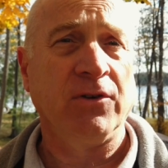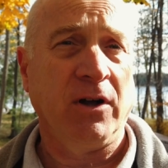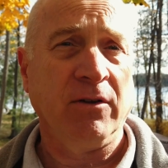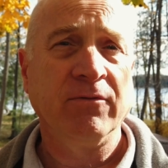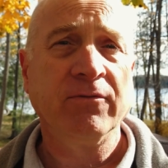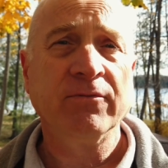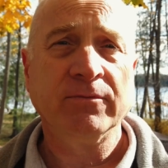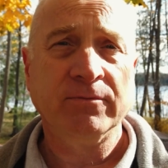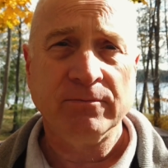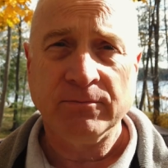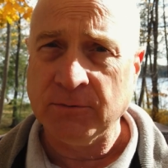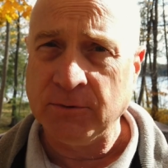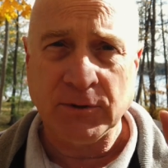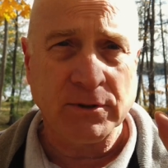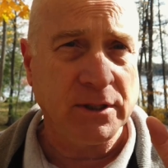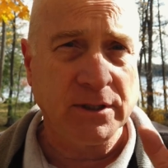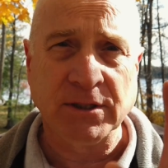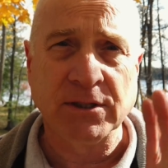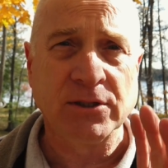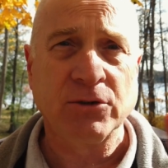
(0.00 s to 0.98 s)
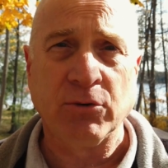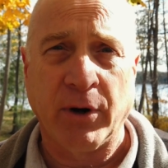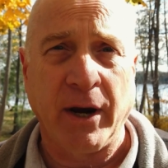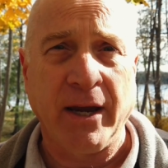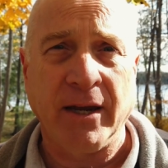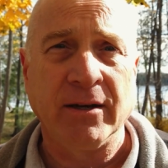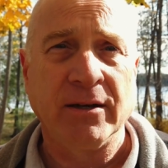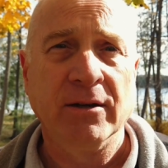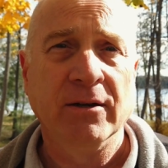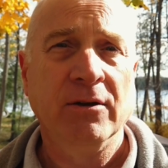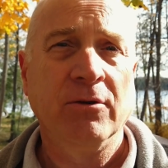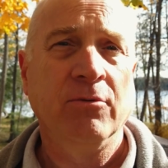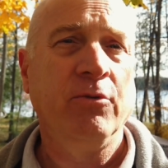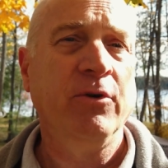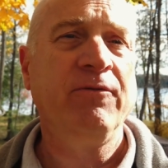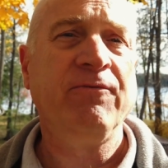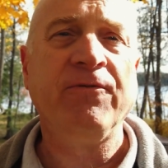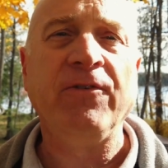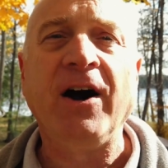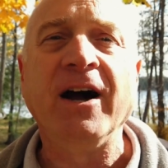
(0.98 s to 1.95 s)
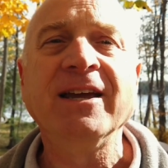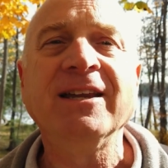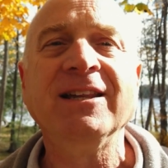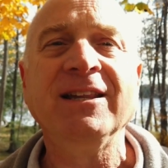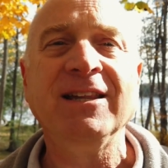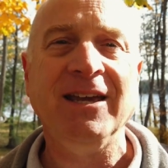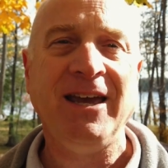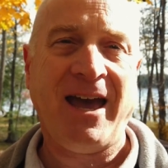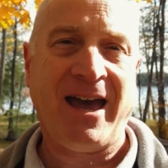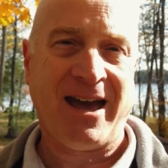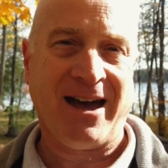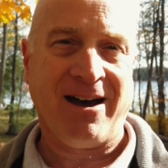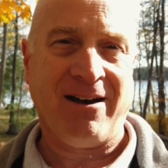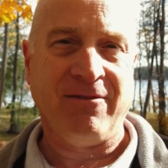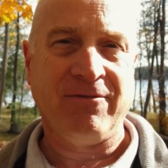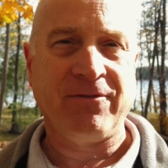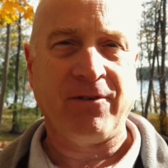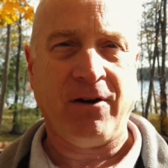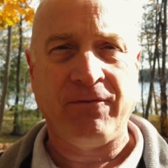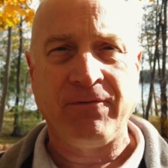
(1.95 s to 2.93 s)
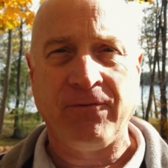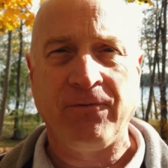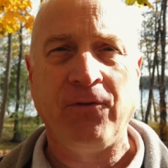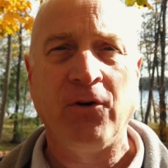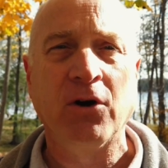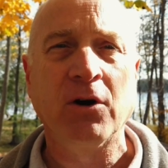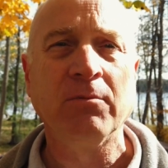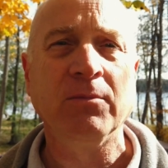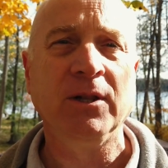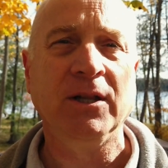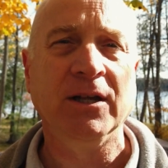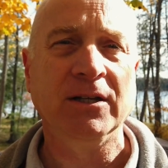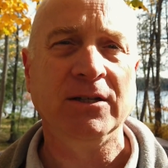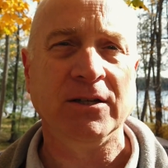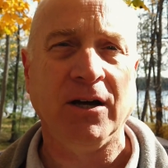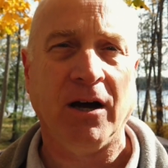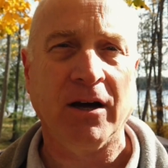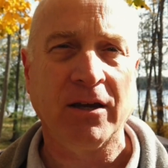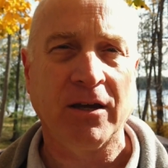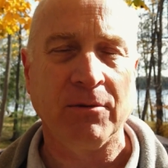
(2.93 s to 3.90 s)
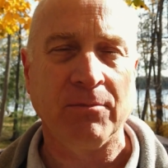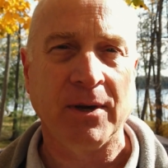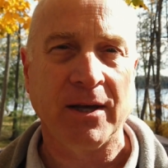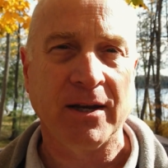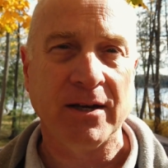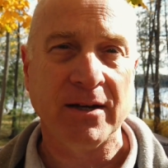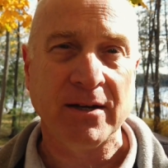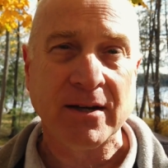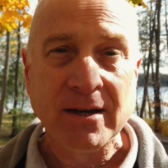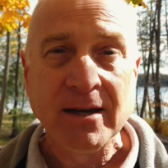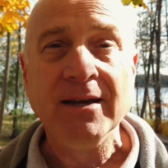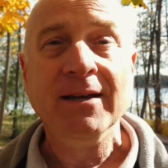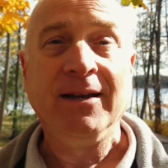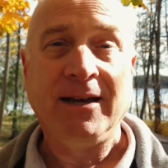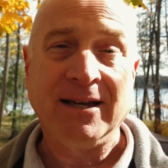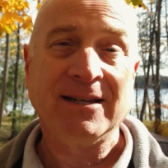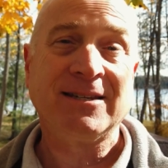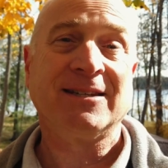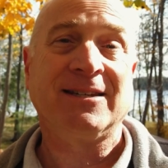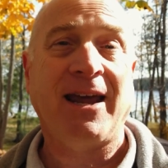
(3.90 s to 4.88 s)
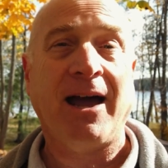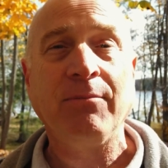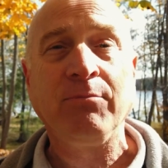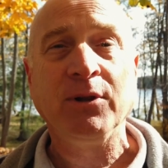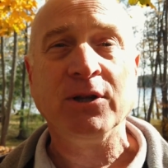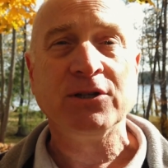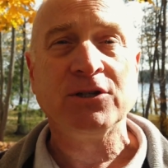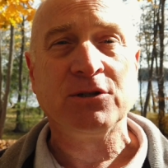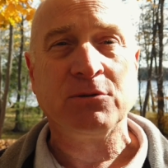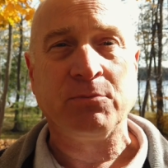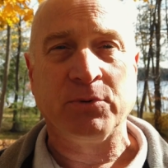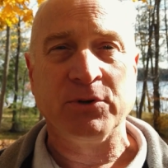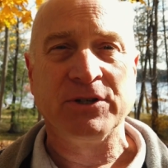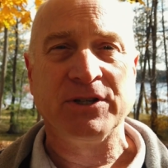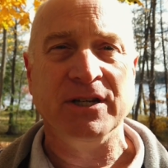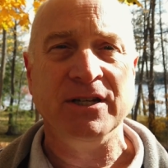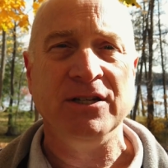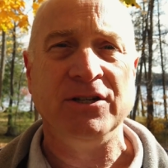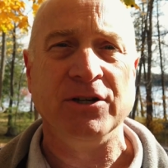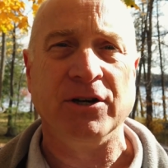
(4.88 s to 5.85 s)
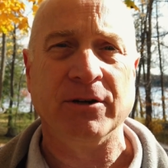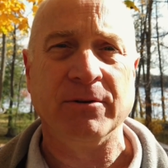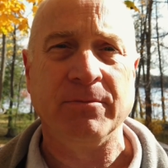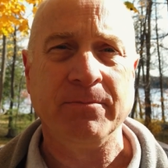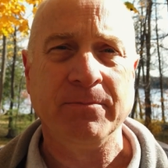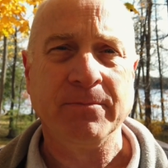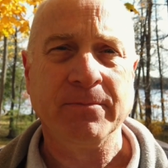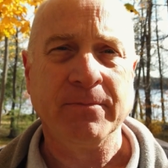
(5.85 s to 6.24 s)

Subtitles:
of all, this is great. We finally have a formally documented, established procedure.